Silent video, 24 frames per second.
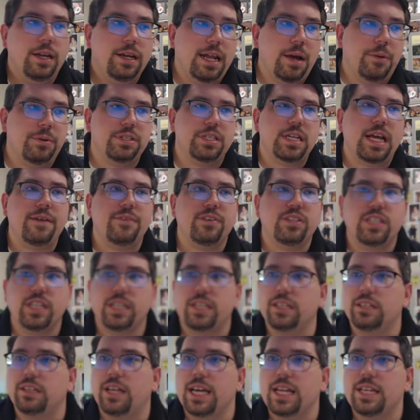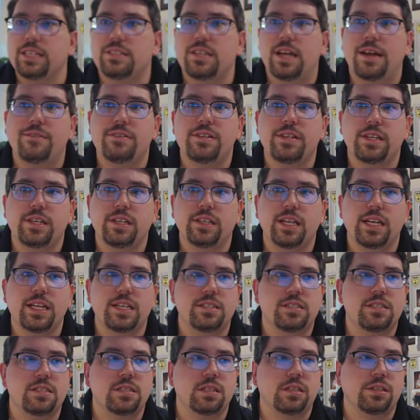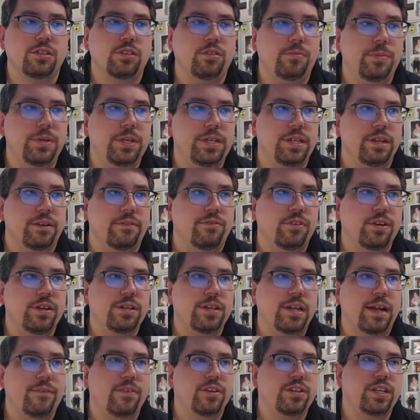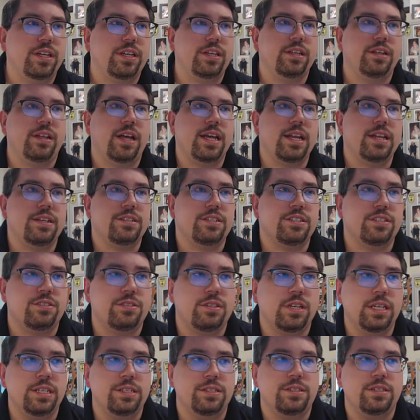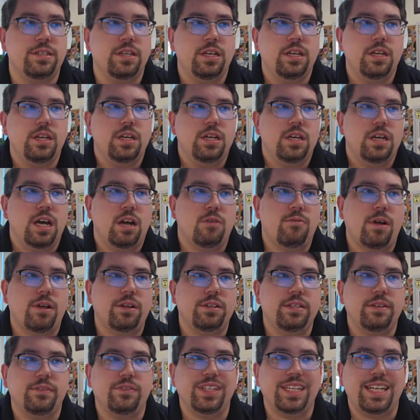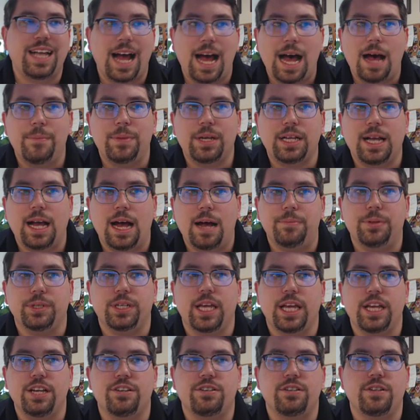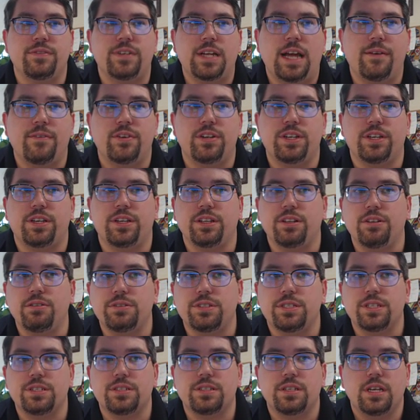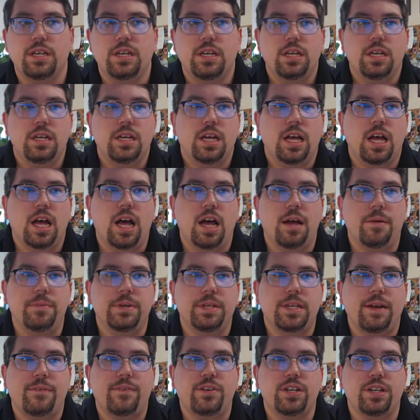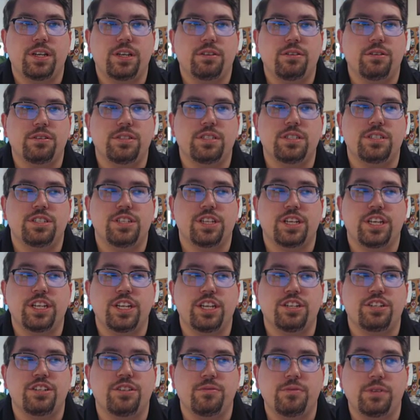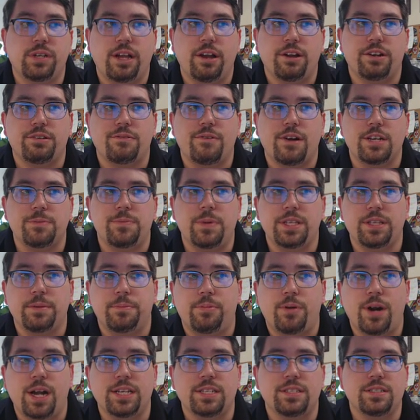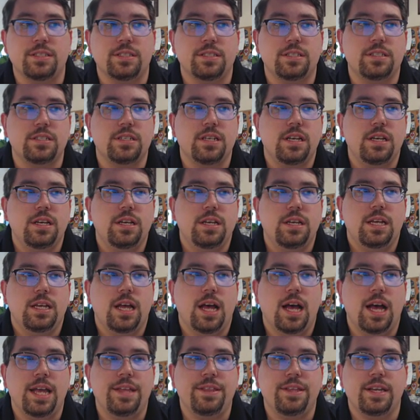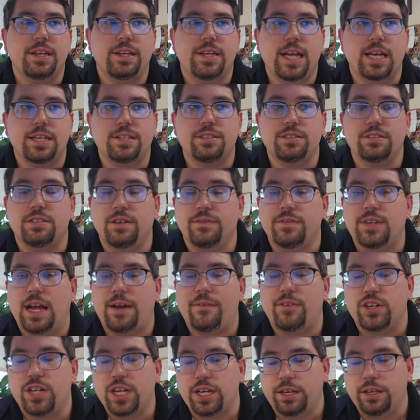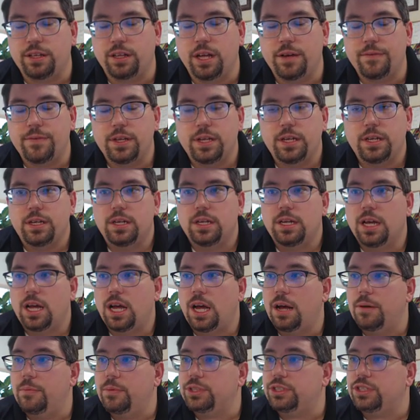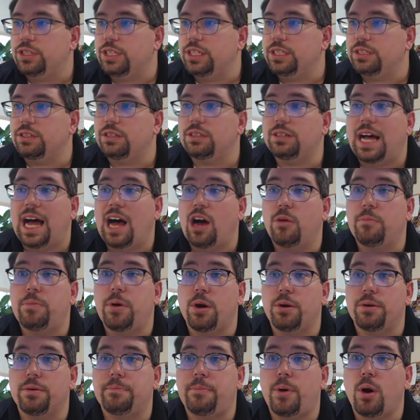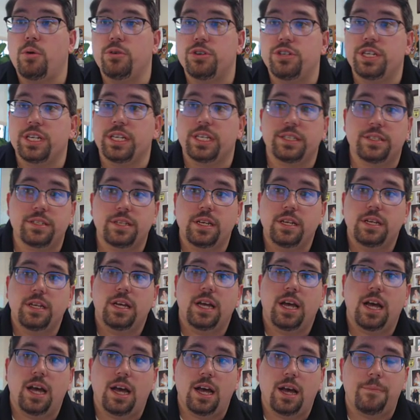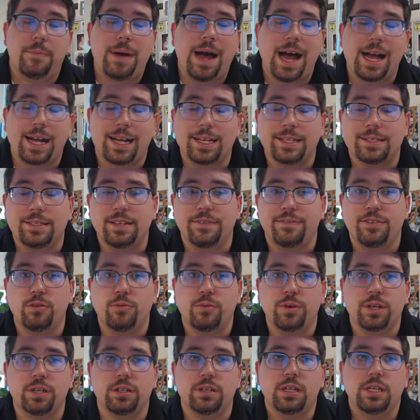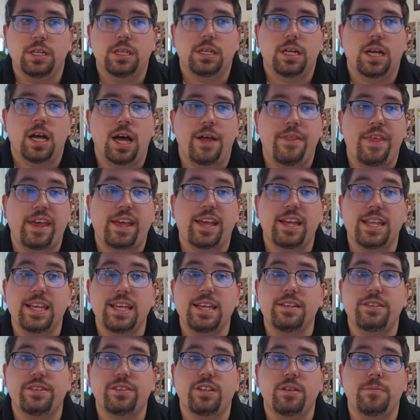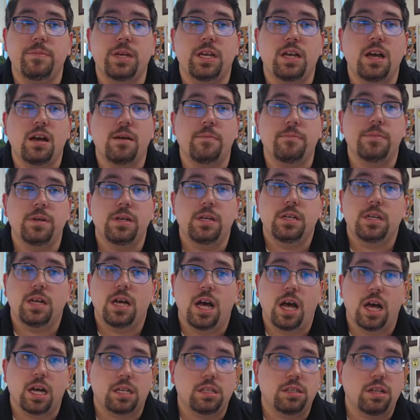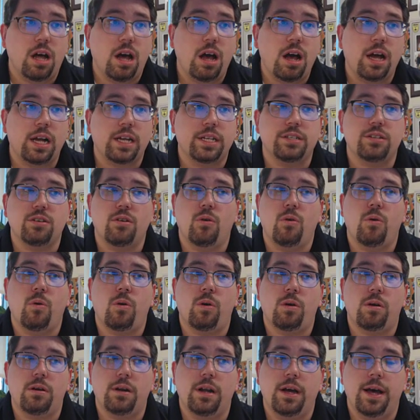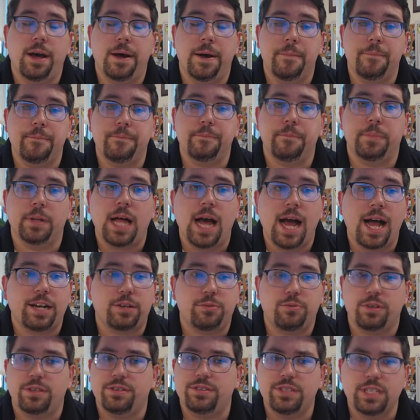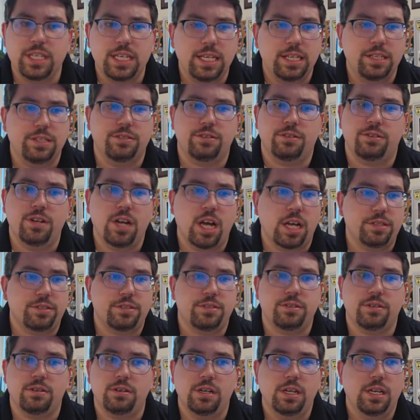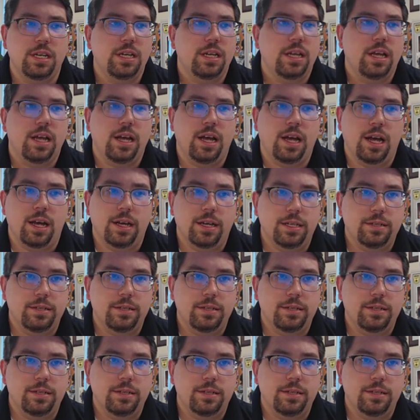Now with diverticulitis, diverticulitis is a little bit different. Diverticulitis is, is a relatively common complication of diverticulosis. Um, diverticulosis is a condition characterized by the presence uh, in the intestines of diverticula, um, which are these little outpoachings, poachings, uh, pockets, if you will. Uh, they can easily become uh, clogged or um, blocked with seeds or nuts or uh,